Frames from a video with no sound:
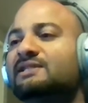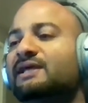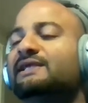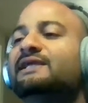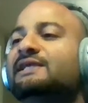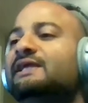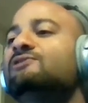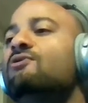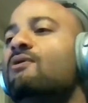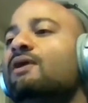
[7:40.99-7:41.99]
that git
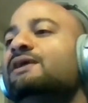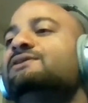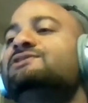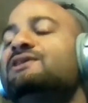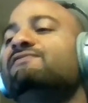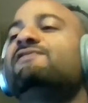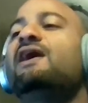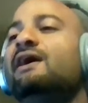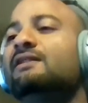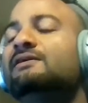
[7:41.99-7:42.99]
ignore is a
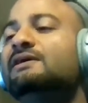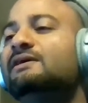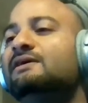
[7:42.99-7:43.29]
file